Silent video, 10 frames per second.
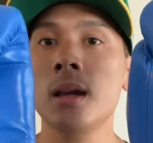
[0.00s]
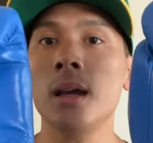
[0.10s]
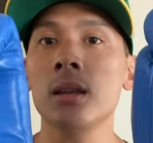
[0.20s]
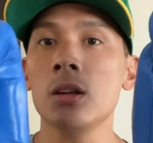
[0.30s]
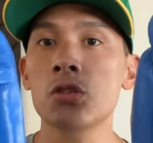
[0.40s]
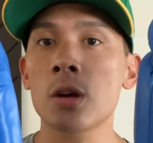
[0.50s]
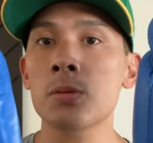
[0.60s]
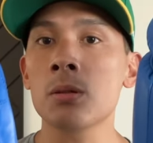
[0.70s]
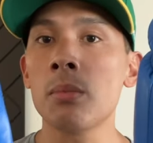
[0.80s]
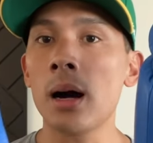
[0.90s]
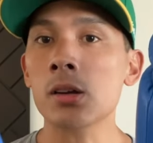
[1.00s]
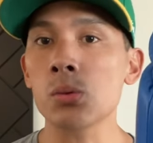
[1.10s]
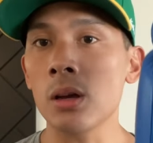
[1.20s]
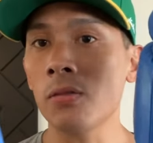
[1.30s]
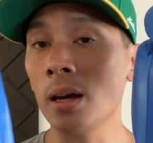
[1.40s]
in the description box
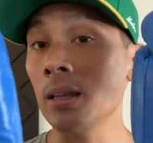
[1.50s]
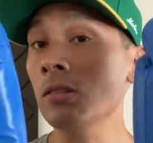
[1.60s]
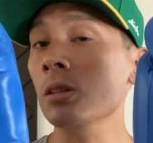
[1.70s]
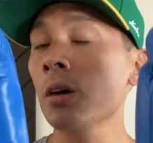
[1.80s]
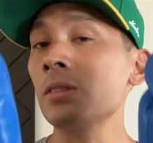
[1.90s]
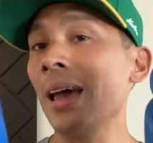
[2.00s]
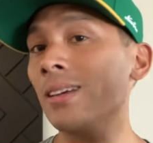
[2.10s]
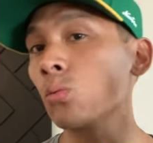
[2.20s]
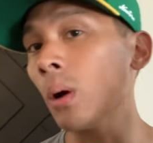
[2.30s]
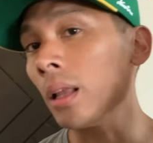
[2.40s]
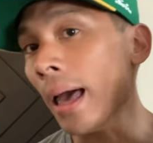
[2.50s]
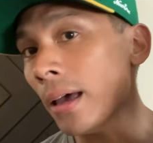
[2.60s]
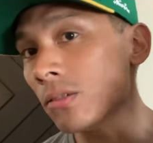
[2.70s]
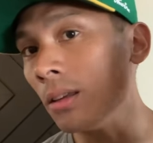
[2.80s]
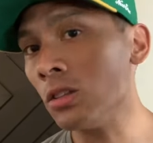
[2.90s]
where you can find these gloves as well
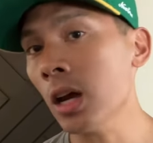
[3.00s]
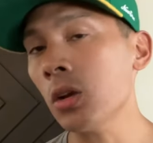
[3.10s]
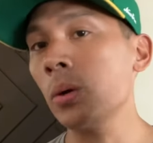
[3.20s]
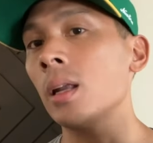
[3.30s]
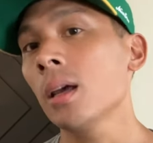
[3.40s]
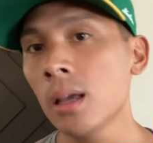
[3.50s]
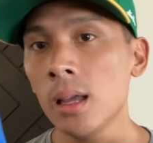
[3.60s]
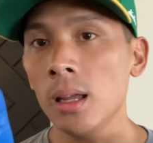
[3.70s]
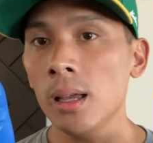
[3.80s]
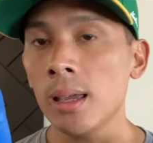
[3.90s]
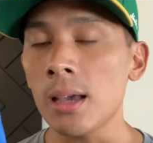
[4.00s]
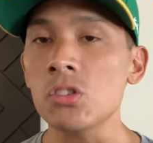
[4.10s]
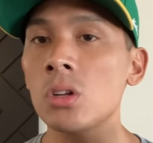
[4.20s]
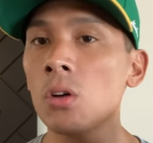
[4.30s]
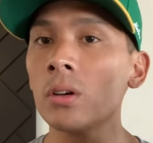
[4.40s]
as the genuine
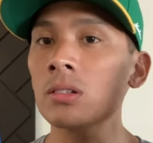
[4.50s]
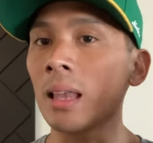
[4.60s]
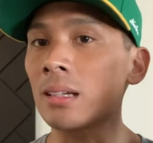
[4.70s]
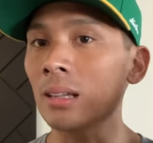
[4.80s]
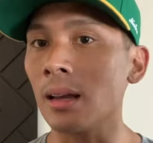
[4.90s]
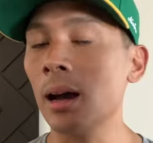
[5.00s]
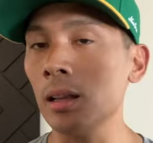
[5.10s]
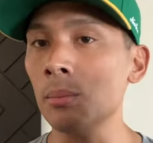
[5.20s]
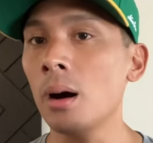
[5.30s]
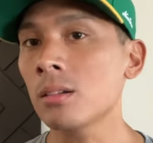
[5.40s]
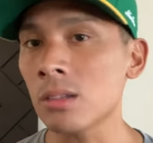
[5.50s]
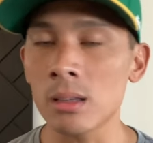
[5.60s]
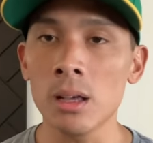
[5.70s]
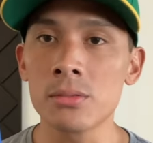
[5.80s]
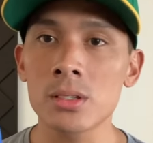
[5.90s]
Casanova / Necalli boxing
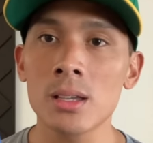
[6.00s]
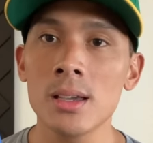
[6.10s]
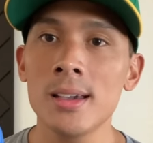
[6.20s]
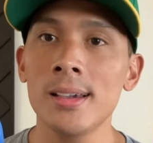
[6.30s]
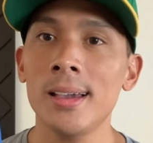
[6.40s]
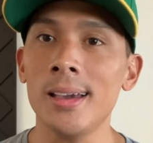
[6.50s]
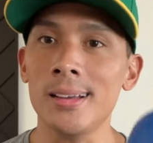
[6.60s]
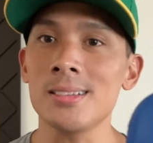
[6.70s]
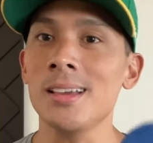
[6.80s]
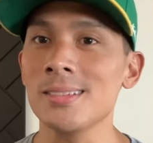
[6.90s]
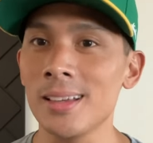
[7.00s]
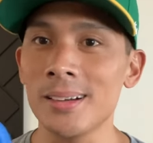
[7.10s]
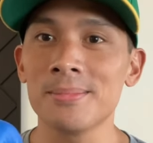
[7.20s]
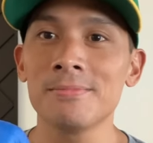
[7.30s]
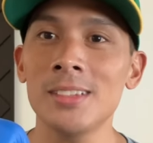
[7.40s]
gloves. And I'll see you guys
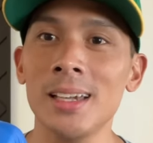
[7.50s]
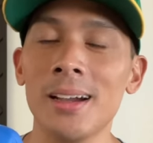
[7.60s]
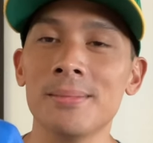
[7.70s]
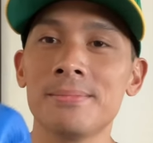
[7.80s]
later. Take care.